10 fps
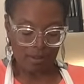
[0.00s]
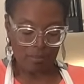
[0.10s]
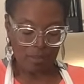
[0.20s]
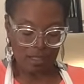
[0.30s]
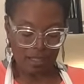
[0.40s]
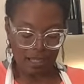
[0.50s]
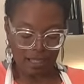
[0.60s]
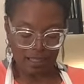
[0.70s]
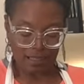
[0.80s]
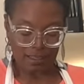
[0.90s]

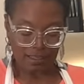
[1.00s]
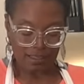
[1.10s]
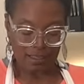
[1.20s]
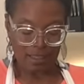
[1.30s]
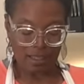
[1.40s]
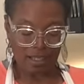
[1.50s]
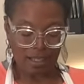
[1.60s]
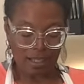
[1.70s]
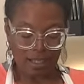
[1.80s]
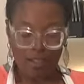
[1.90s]
because
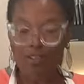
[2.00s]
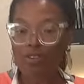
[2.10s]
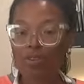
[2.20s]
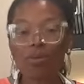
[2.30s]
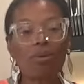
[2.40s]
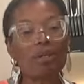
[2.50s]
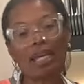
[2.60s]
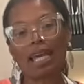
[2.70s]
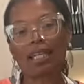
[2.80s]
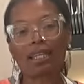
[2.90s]
you
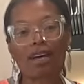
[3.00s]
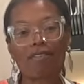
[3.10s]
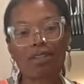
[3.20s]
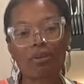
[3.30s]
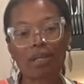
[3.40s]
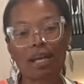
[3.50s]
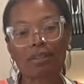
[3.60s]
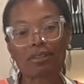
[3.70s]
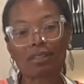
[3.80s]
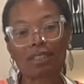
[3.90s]
can't love anyone
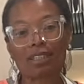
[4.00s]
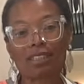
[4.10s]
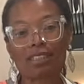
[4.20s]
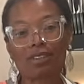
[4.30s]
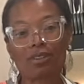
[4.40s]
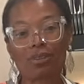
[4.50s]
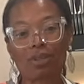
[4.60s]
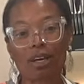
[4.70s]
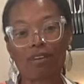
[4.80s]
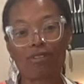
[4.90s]
else until you
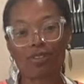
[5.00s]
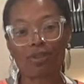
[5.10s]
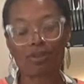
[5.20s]
love you.